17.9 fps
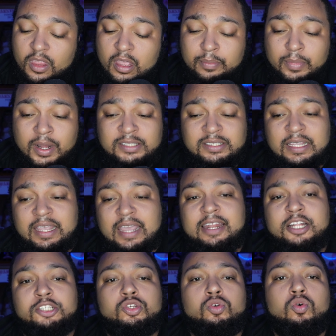But to get
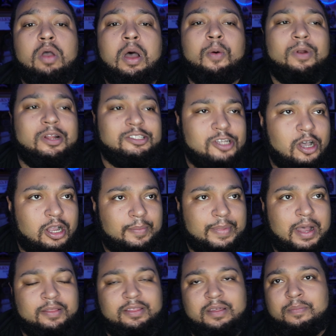into it, I want to talk
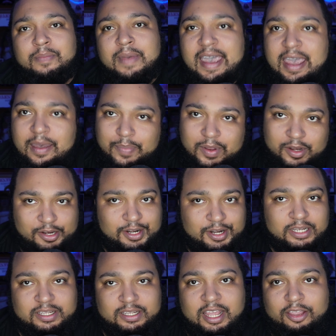about the map and
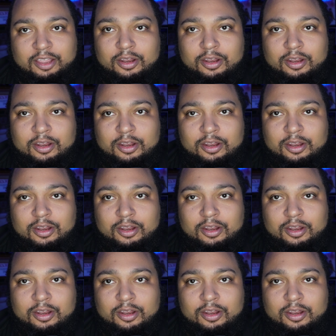everything.